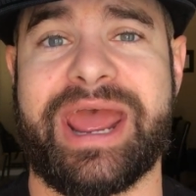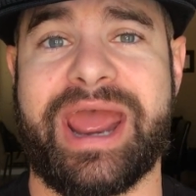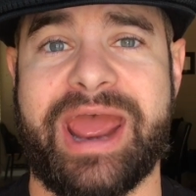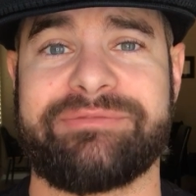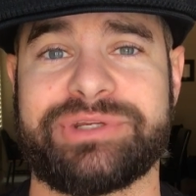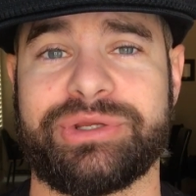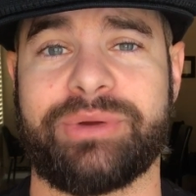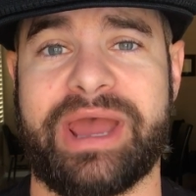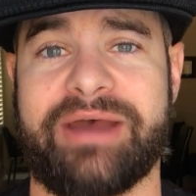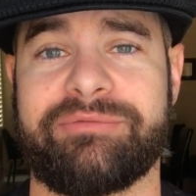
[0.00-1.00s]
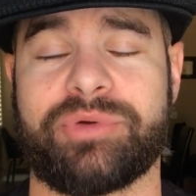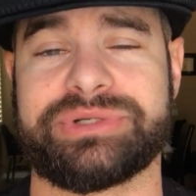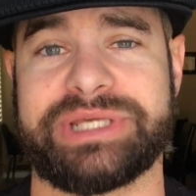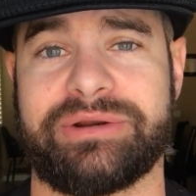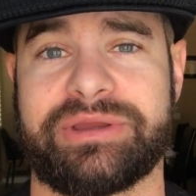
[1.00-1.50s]
after you have
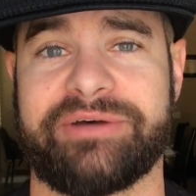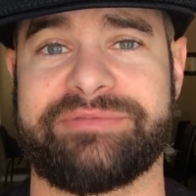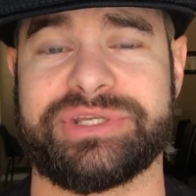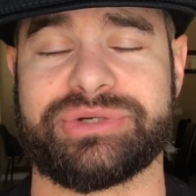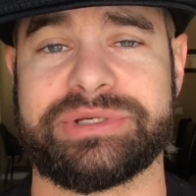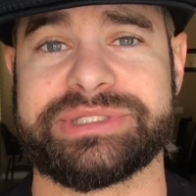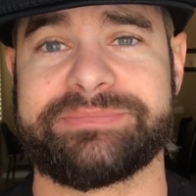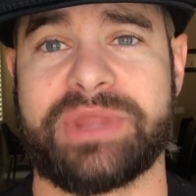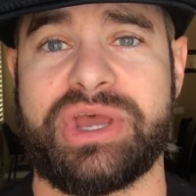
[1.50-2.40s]
rotator cuff injuries?